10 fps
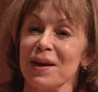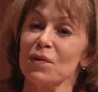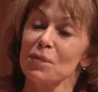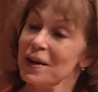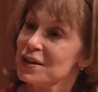
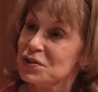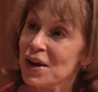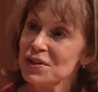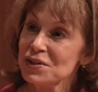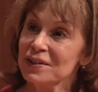all my
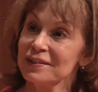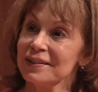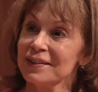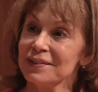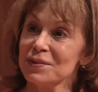education
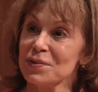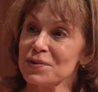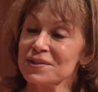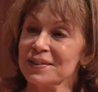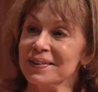in New York
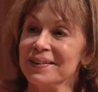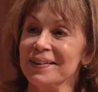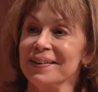City.